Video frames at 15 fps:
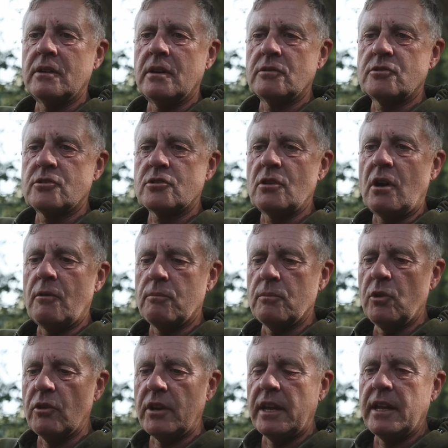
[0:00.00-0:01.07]
And I'm
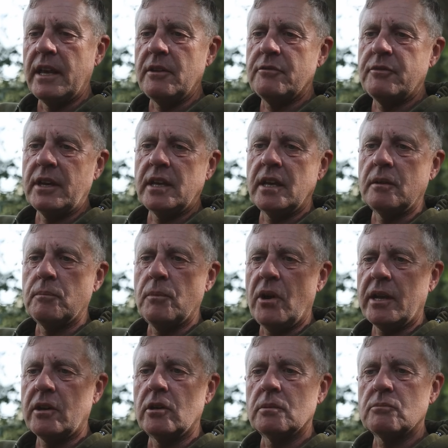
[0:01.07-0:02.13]
looking at it thinking,
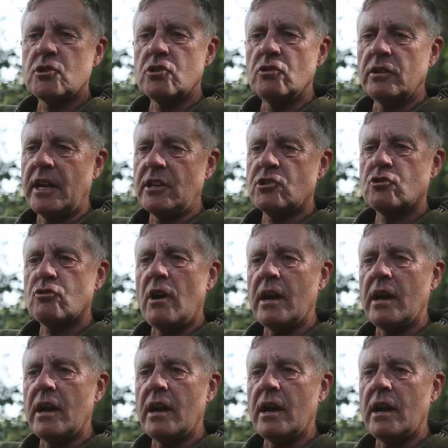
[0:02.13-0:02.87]
my God, I'm sure that's